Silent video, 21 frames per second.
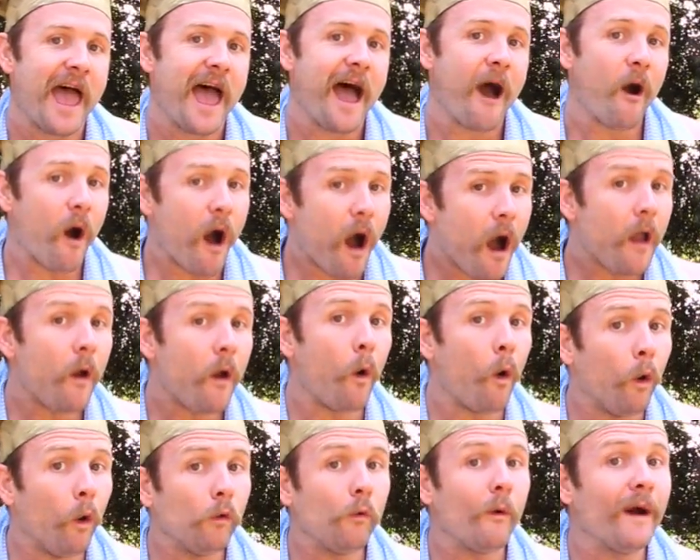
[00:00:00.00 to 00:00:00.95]
Now
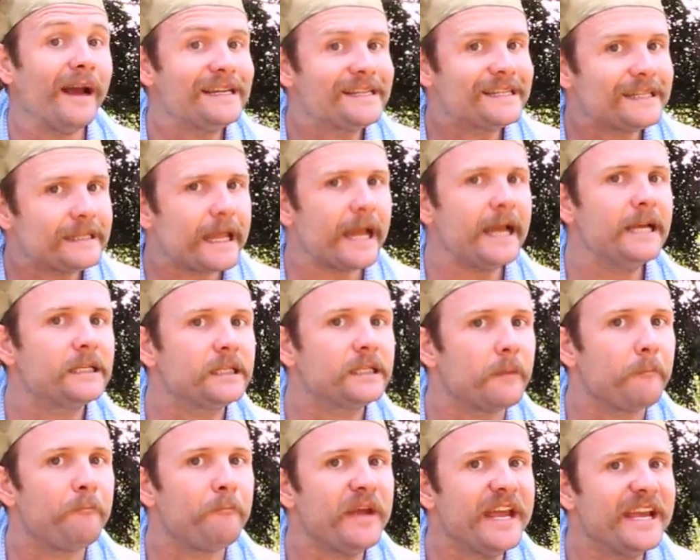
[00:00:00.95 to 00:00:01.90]
I always
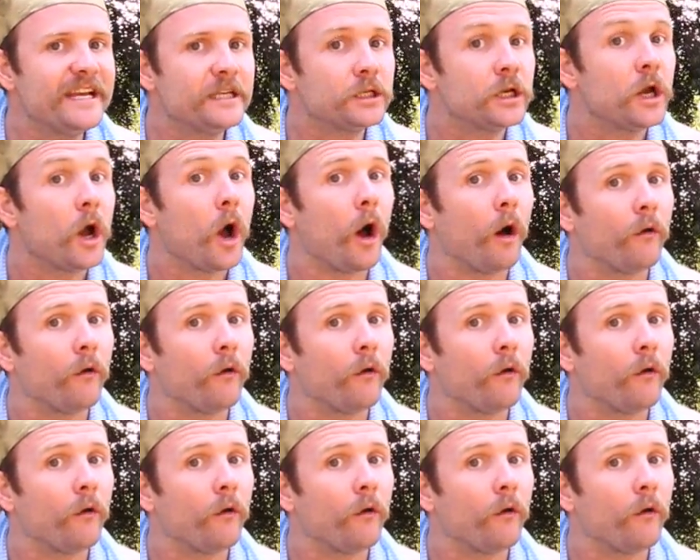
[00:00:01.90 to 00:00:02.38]
taste a piece